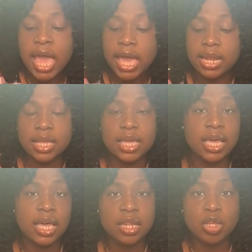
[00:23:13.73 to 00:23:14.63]
And
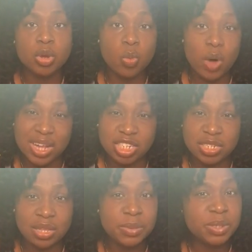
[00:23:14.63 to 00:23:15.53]
again, you're watching
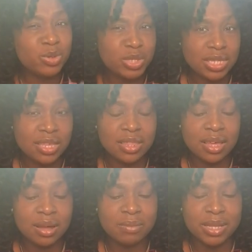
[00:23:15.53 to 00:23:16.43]
them and you see
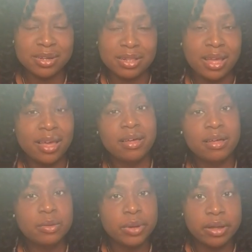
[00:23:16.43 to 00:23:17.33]
them and you're like,
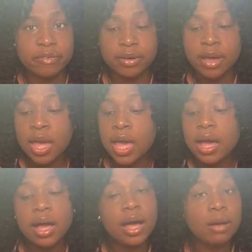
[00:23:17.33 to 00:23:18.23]
whatever.
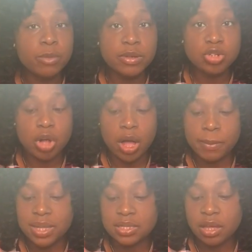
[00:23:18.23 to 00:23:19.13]
I'm withdrawing
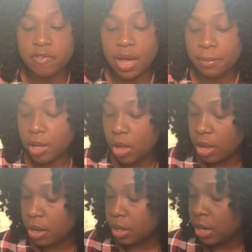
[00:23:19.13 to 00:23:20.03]
myself. I'm
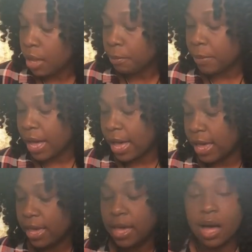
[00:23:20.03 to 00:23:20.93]
gone.
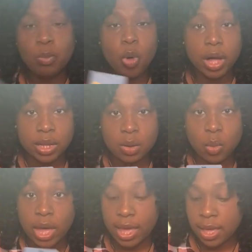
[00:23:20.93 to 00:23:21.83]
Bye. I'm walking
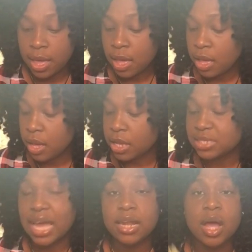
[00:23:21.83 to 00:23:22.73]
away because
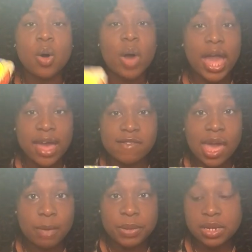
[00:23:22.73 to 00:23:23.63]
I know I have
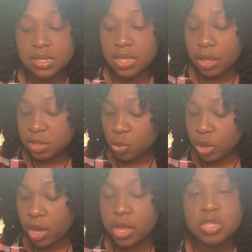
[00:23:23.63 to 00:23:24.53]
happiness
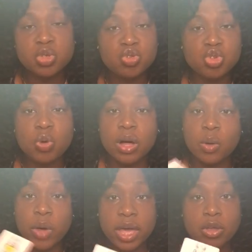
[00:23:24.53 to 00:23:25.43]
elsewhere. And as soon as you walk
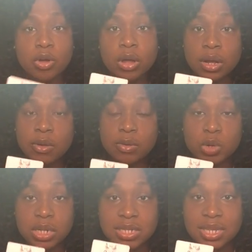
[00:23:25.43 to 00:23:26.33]
away, you're going to
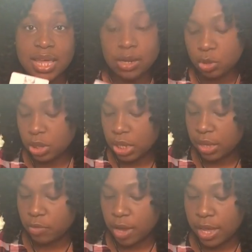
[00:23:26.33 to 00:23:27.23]
run into that new
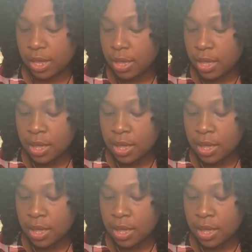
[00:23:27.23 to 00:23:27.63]
love, right?